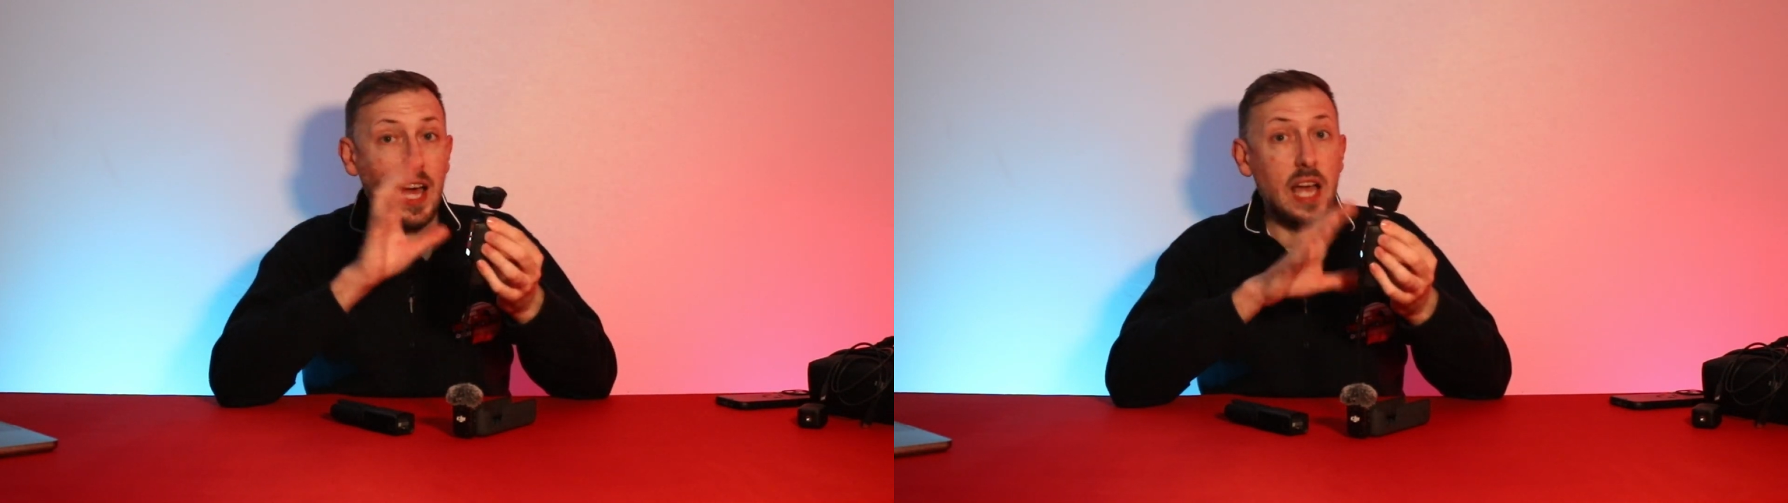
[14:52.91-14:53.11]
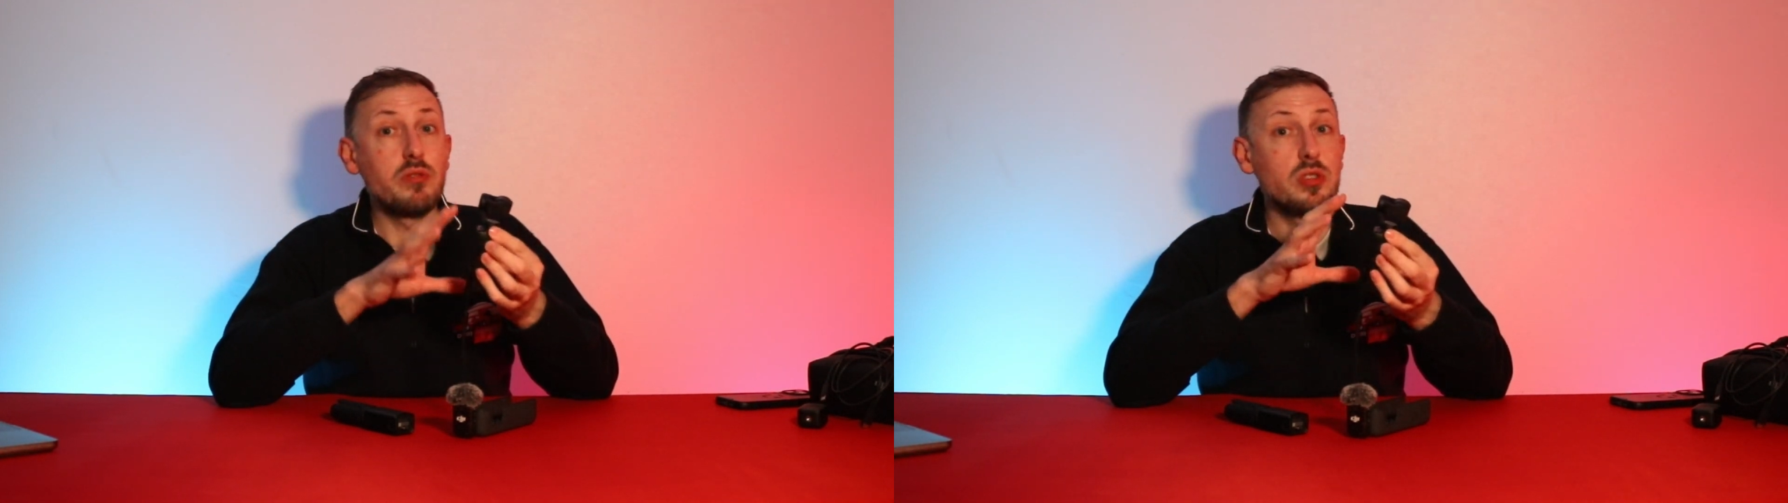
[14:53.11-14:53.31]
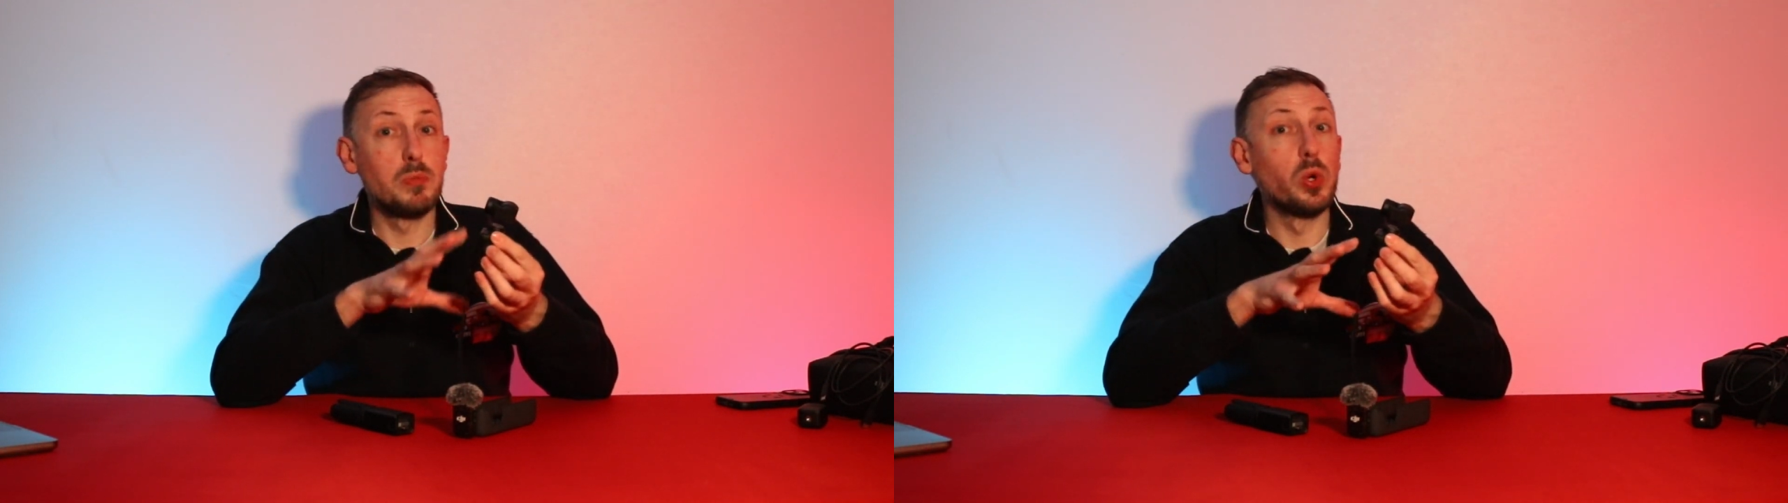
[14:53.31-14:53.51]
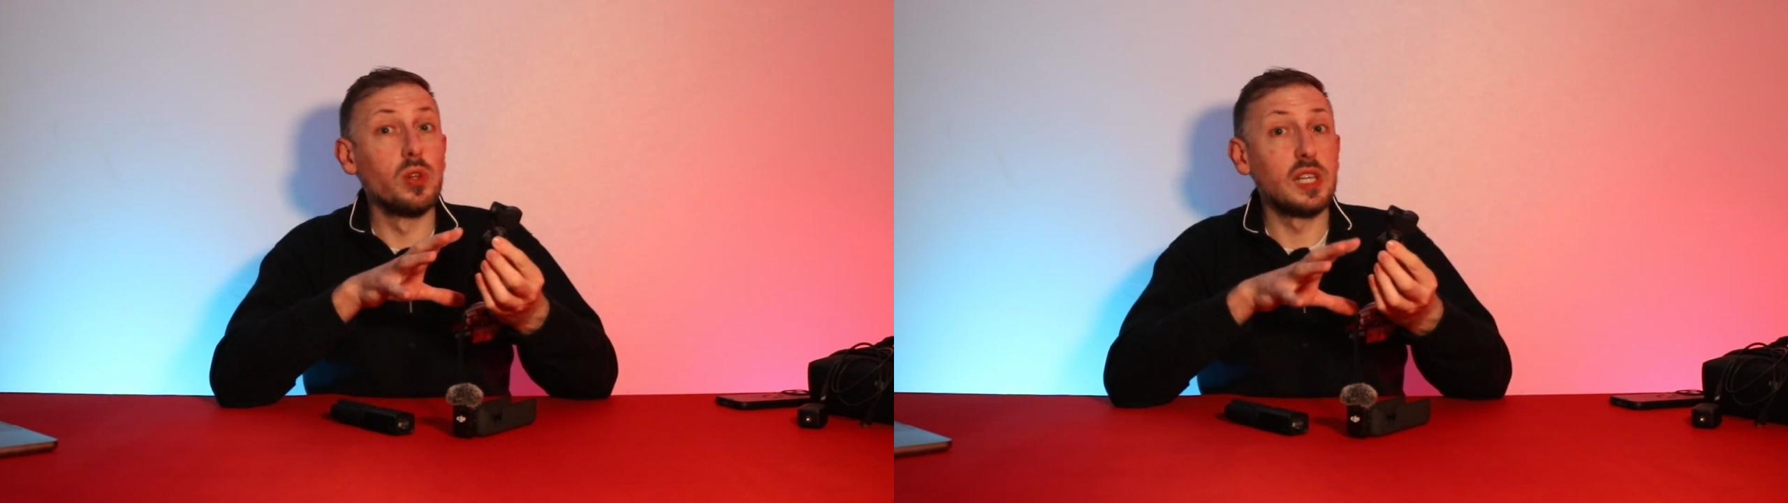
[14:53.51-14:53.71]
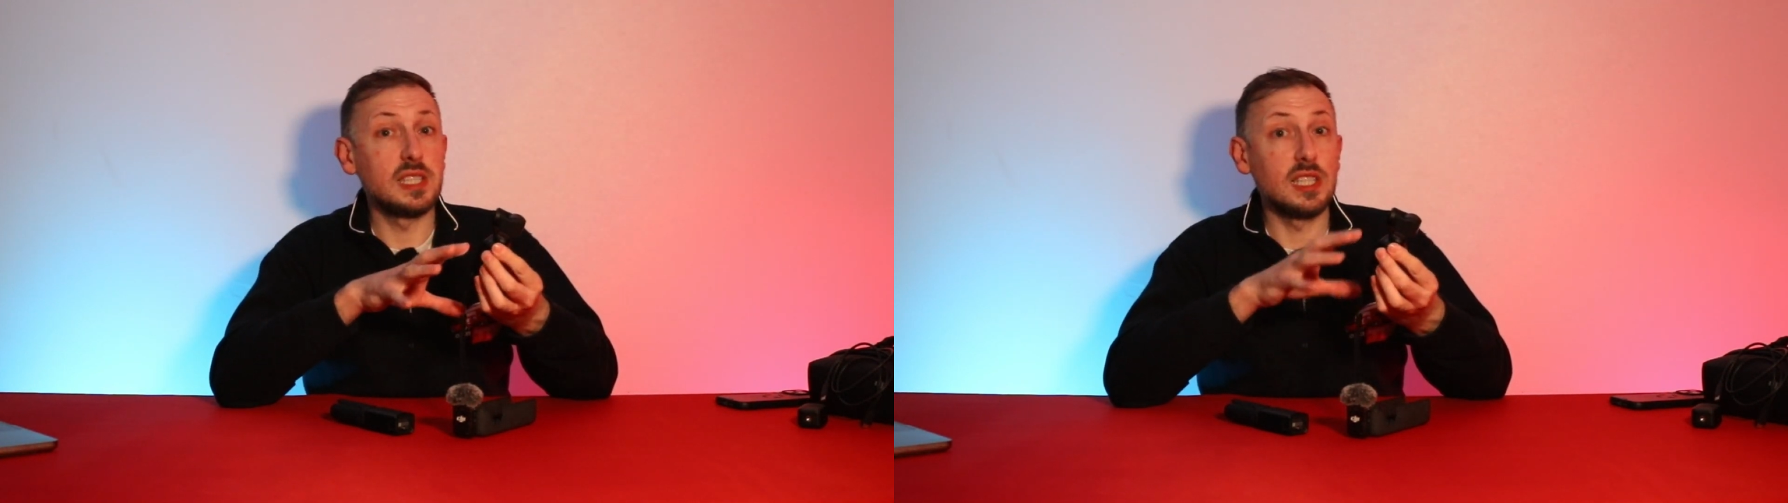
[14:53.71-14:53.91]
how
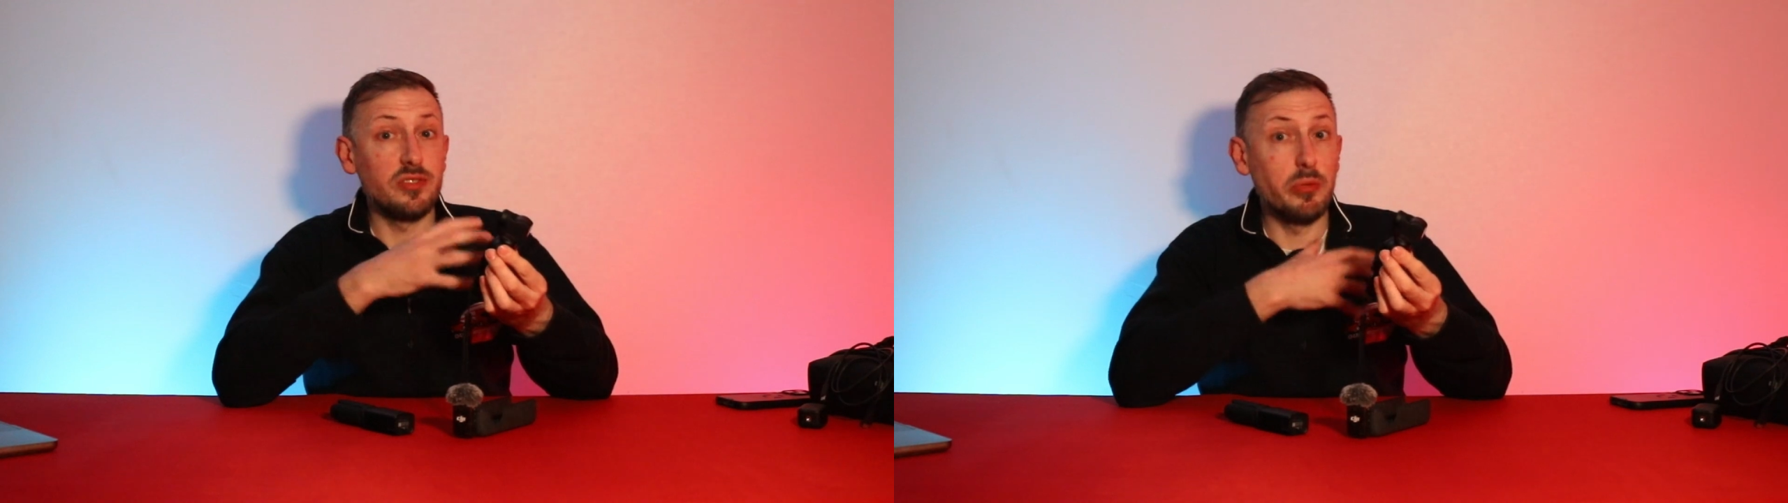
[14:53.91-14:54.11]
small this is.